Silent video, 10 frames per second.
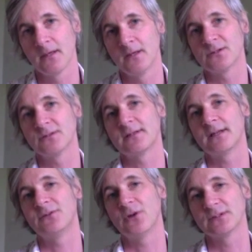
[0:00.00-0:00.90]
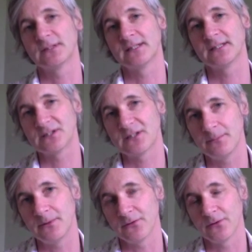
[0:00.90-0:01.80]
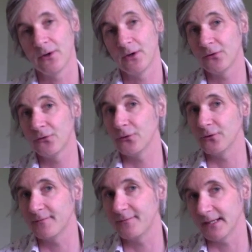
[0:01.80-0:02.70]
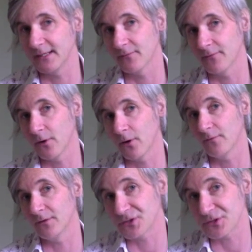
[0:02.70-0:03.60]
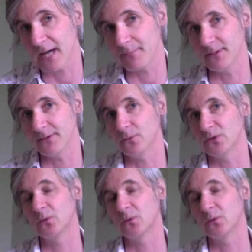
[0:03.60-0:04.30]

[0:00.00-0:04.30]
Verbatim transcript: such that it doesn't contribute to the feeling of, of entrapment, which